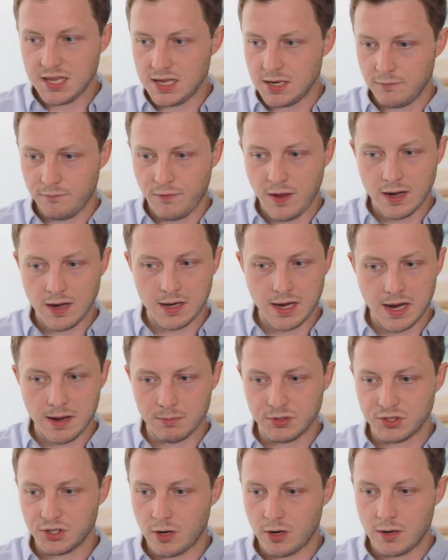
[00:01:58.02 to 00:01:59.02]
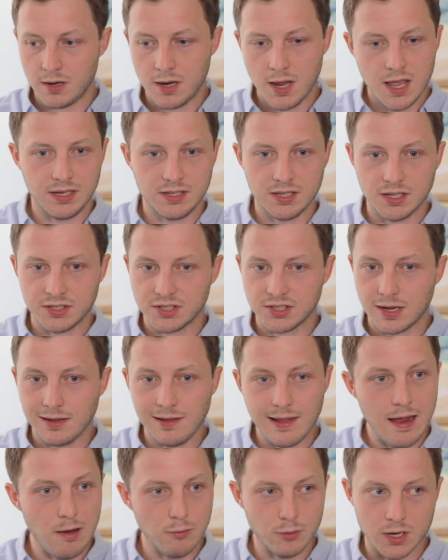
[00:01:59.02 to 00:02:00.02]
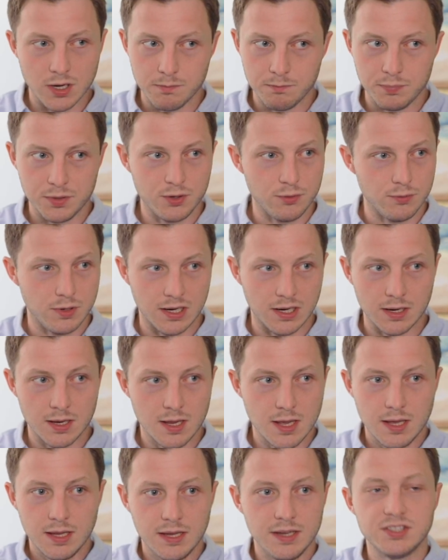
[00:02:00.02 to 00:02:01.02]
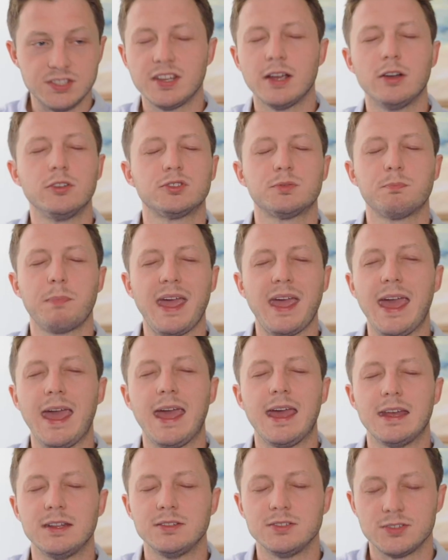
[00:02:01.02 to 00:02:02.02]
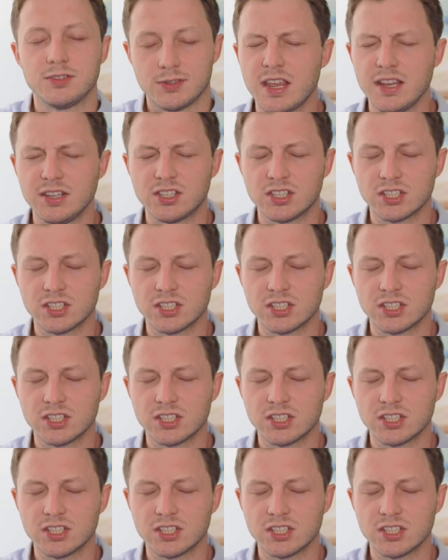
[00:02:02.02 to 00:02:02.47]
He invented Amazon. He does cloud computing. He sells pads. He's